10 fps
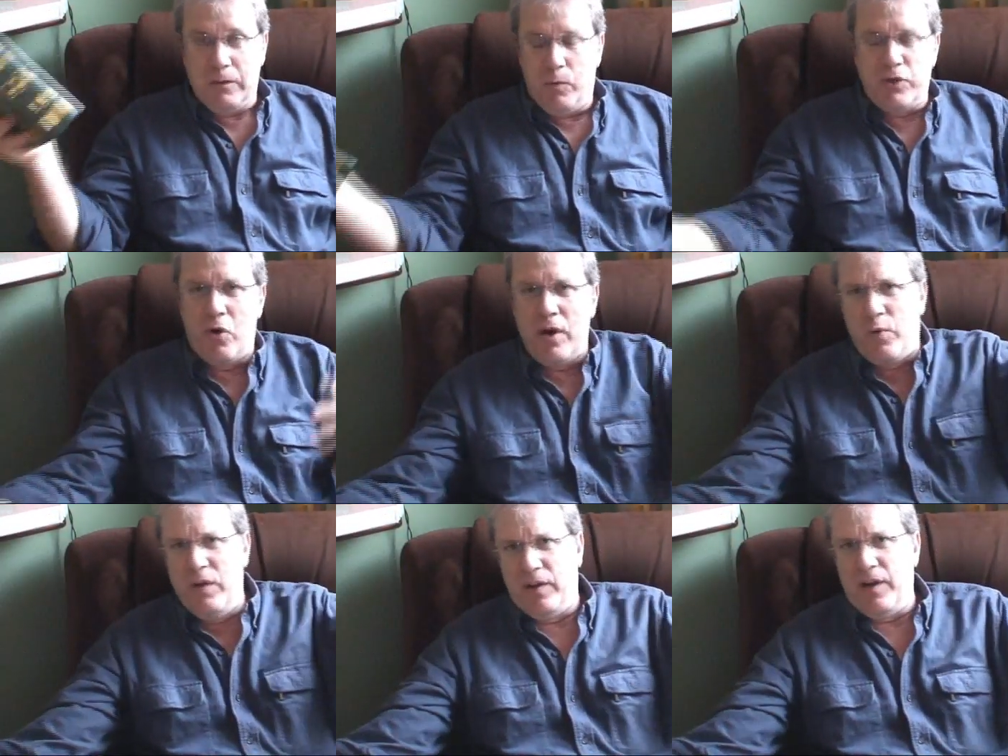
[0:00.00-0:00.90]
Well, what's our
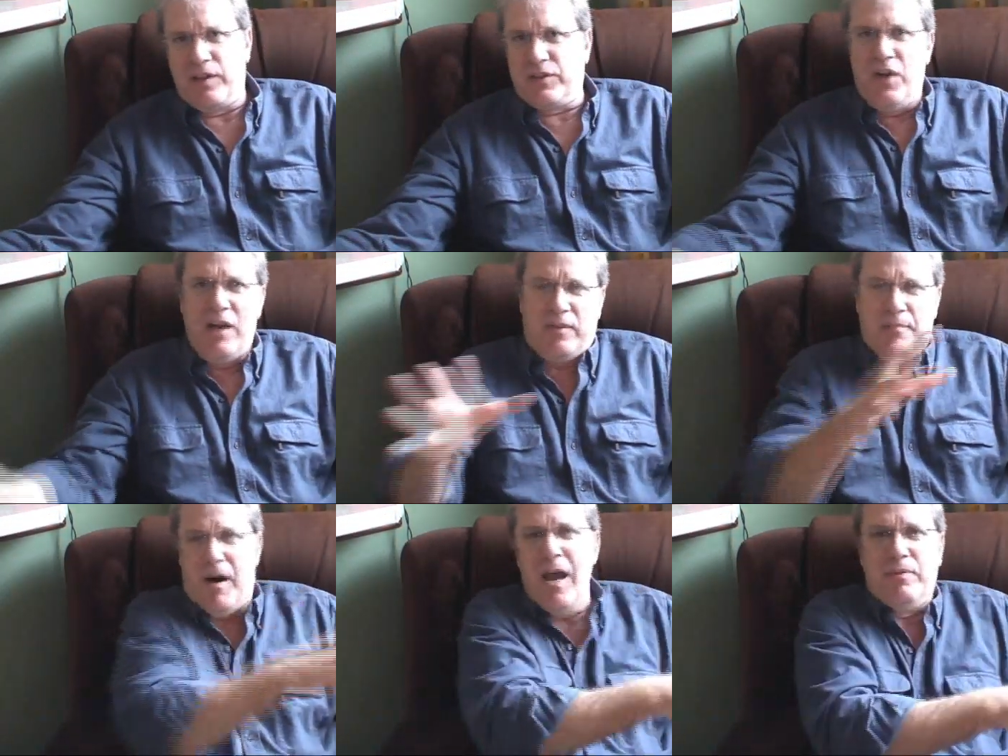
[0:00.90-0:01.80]
equivalent? It's not the
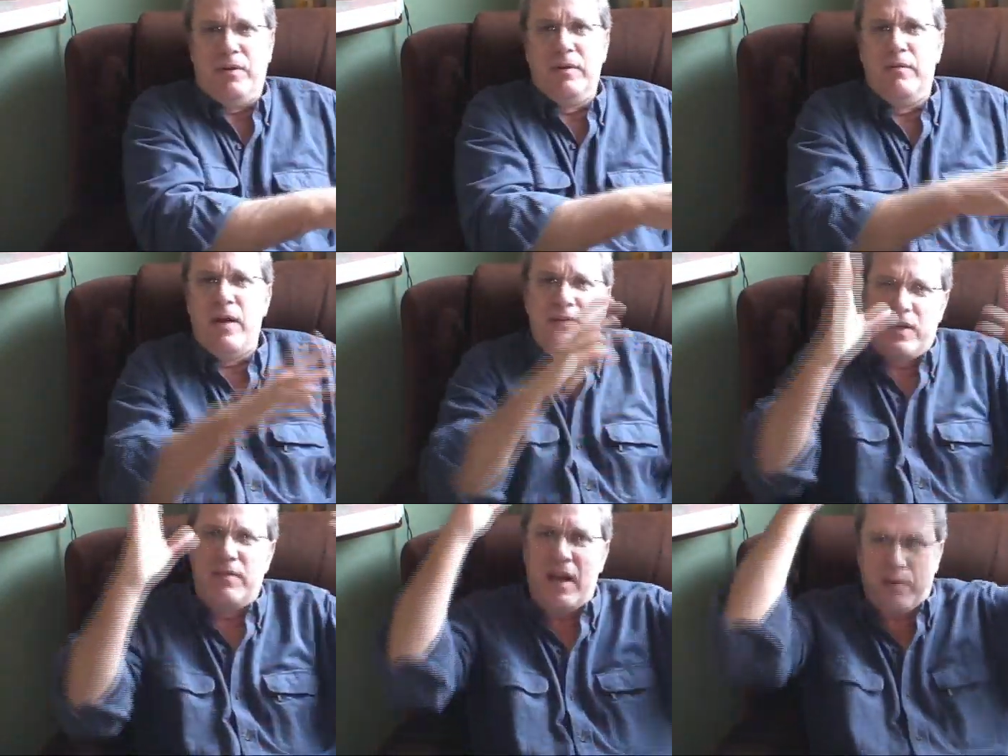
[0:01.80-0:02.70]
Bible. And I
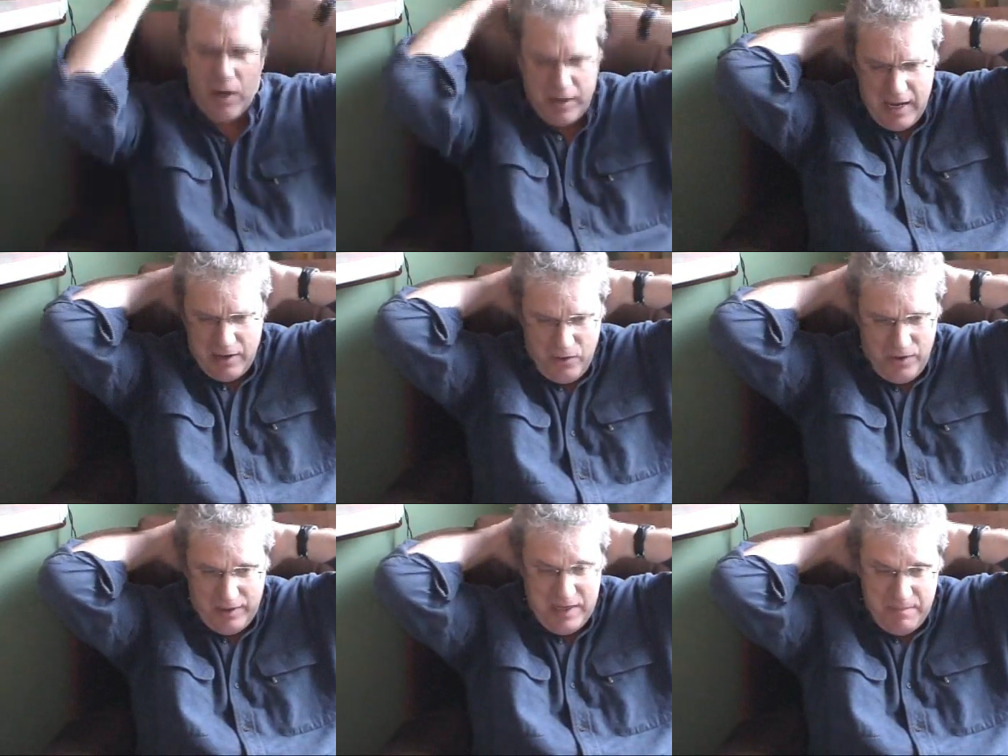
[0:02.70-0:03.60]
said that quite
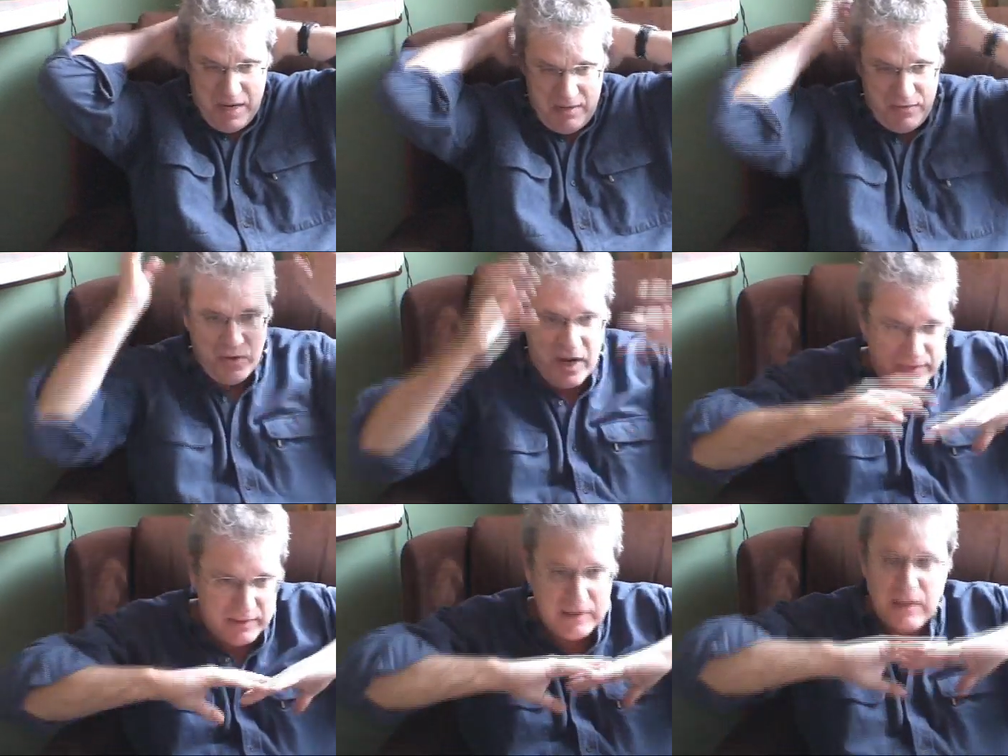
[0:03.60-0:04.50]
categorically, and many of you
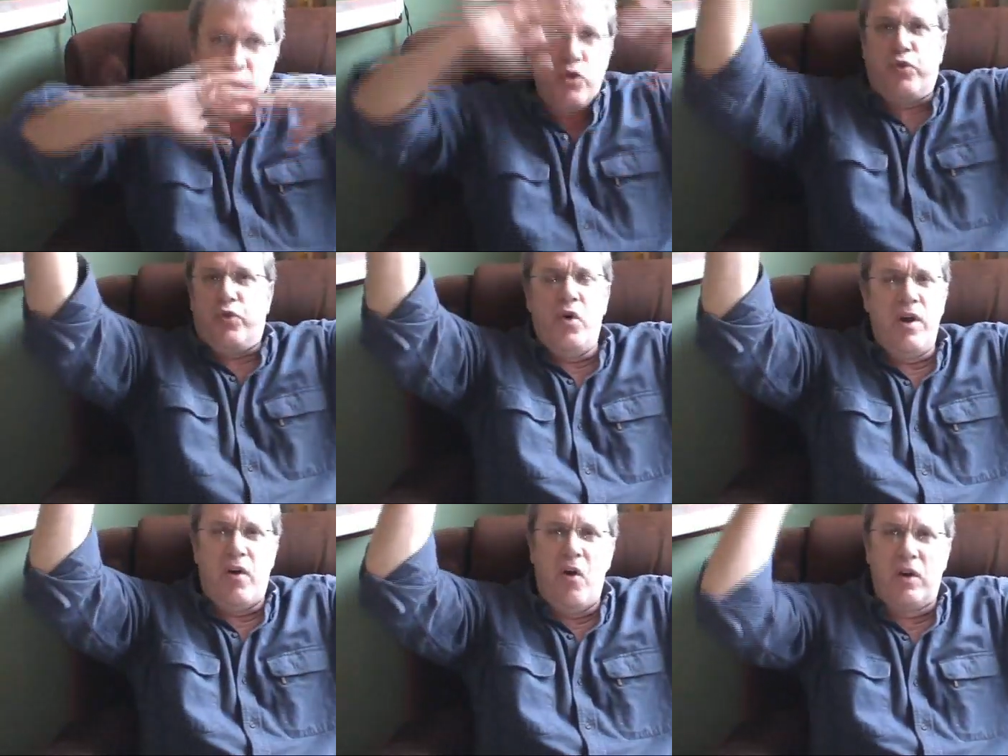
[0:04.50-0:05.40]
have thrown
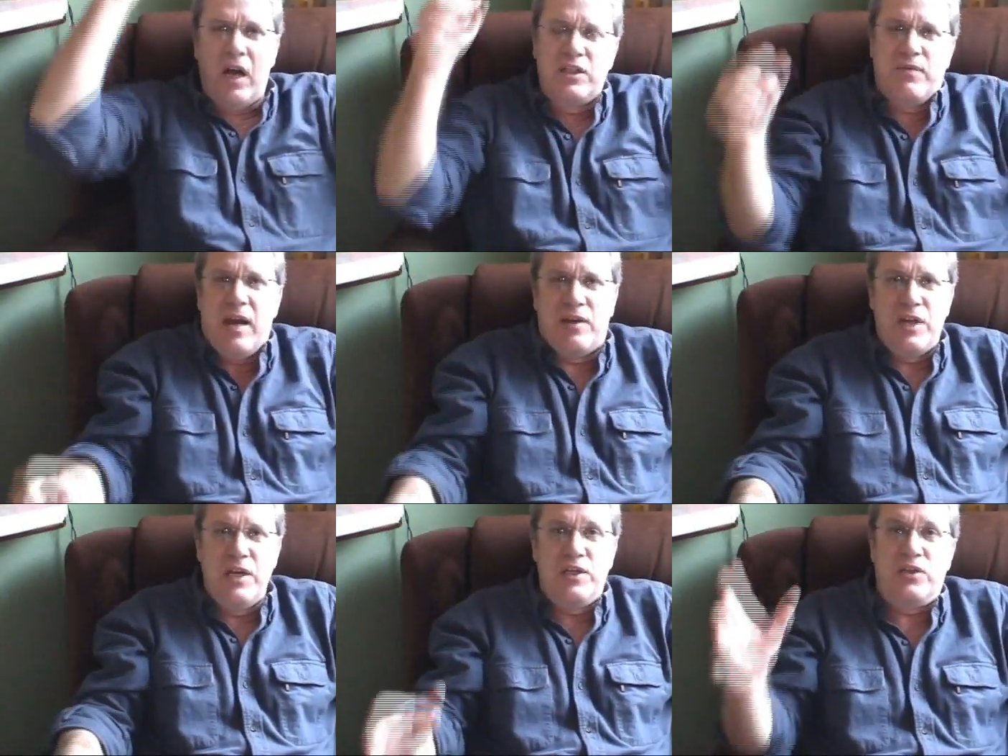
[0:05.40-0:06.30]
out all kinds of
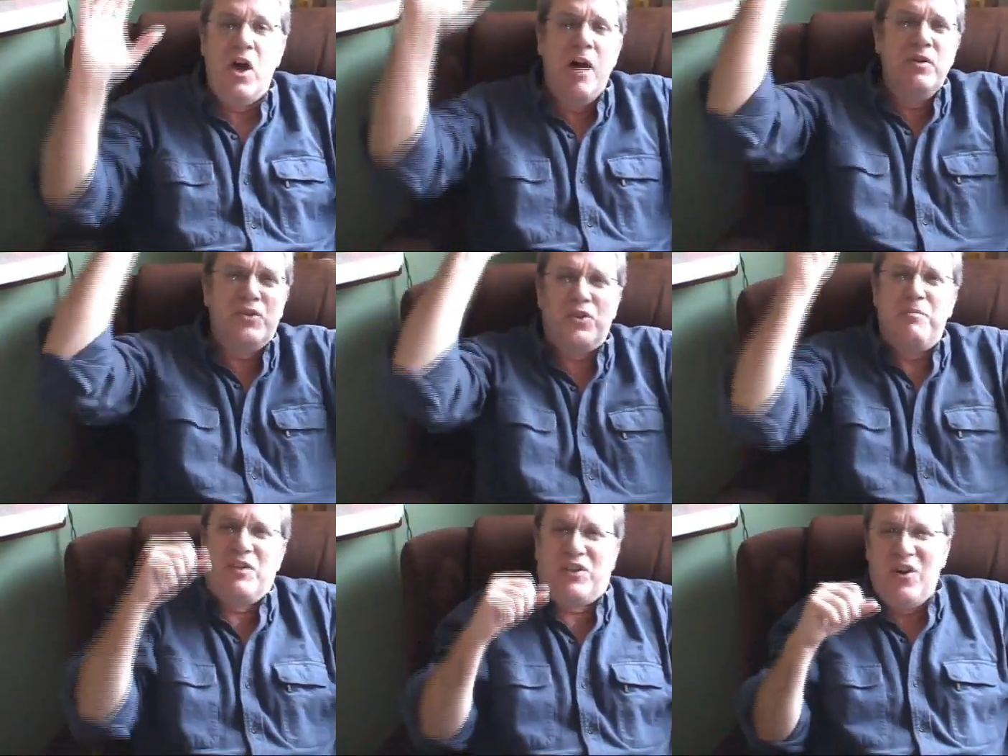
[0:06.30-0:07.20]
accusations. Mr.
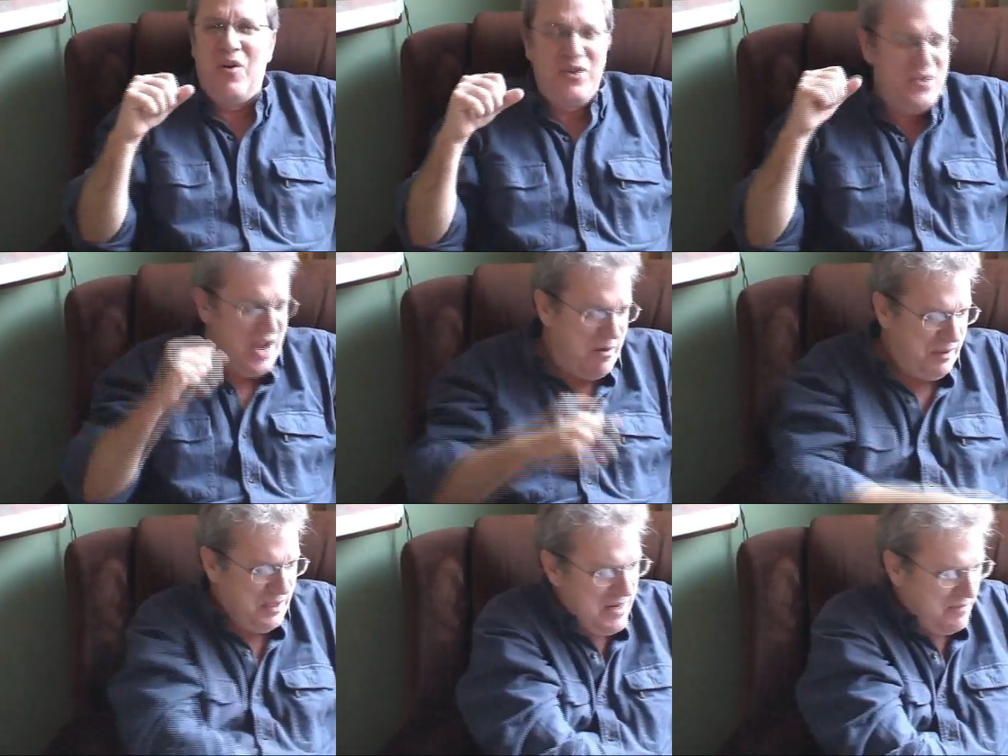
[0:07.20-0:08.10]
Smith, so you now
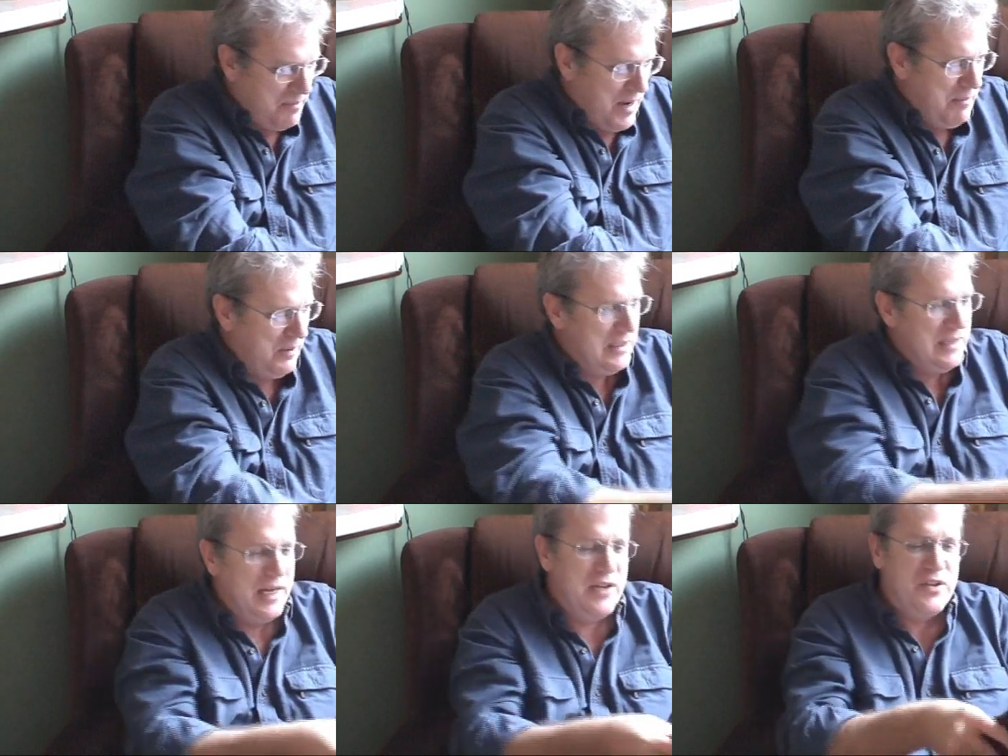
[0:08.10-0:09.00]
believe the Bible
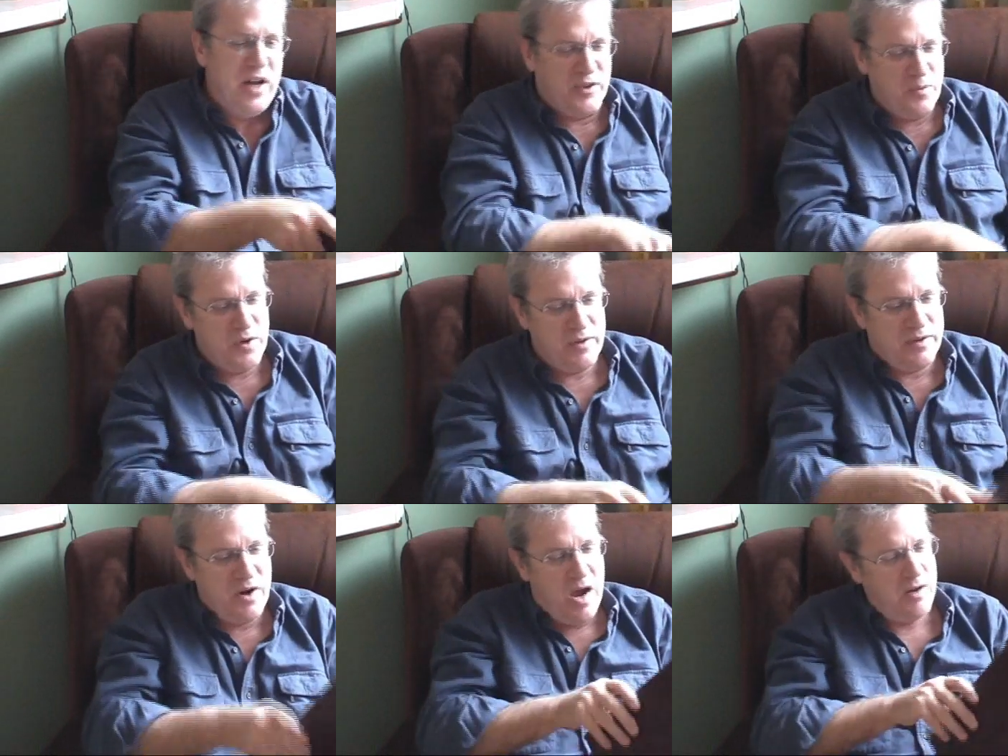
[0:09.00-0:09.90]
is not the Word
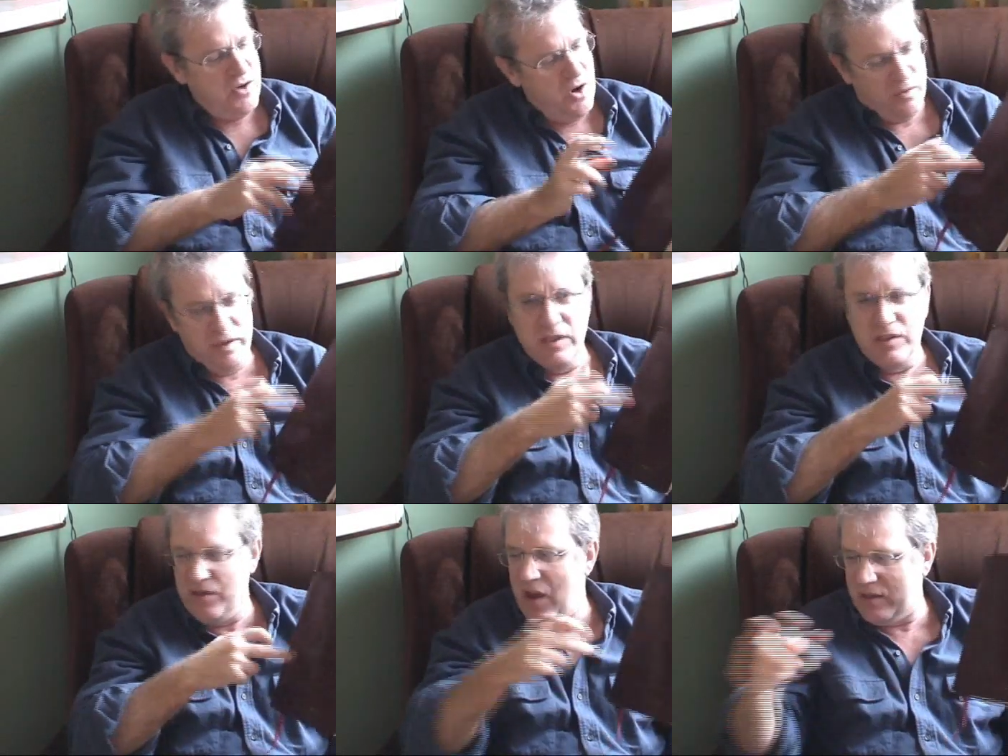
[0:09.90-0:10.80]
of God. No, this
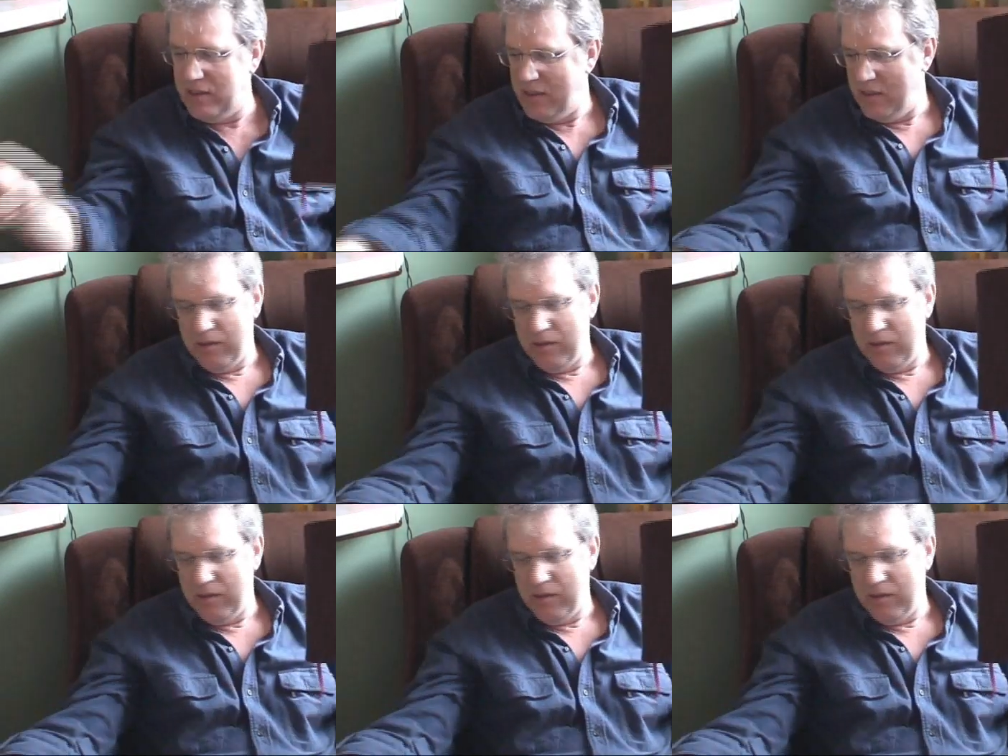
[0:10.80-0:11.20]
is not.